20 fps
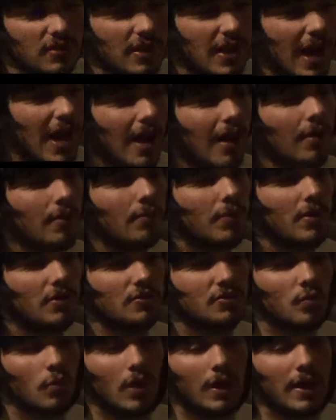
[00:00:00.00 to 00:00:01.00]
and
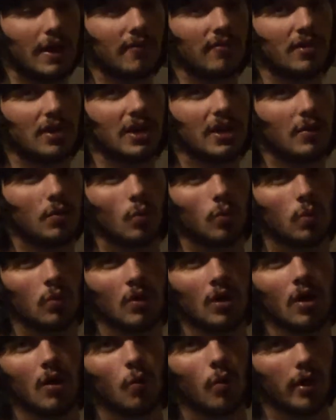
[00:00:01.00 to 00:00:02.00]
calibers whenever he
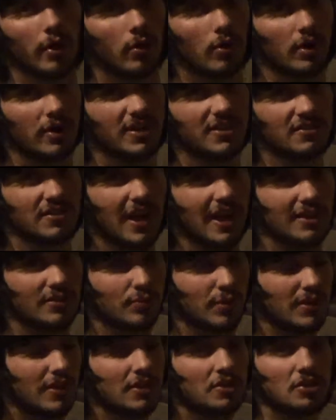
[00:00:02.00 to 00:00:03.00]
went on his
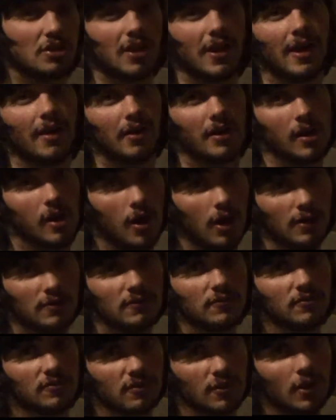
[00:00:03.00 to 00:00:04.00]
expeditionary
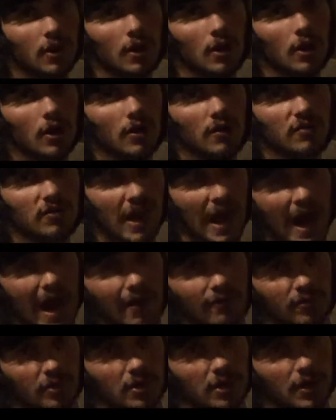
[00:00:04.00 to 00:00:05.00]
hunts to
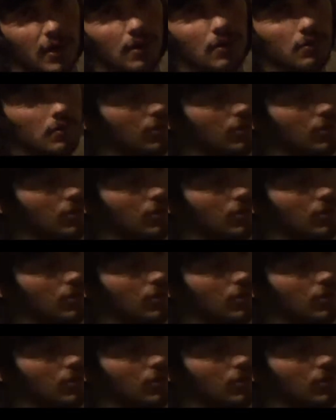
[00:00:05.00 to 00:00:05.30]
Africa.